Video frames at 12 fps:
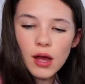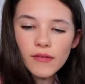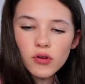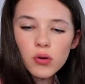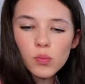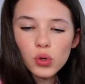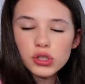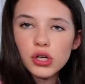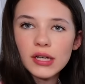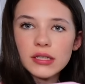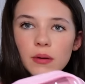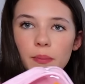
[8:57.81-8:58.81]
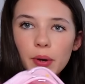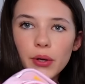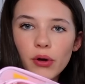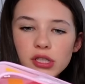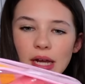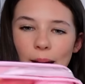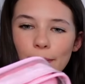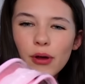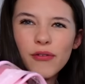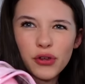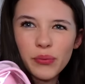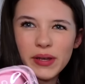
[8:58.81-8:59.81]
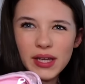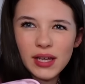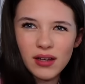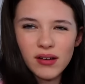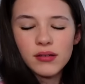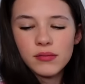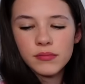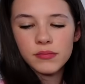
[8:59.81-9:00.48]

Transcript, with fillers: I've got moisturiser, body wash and perfume in here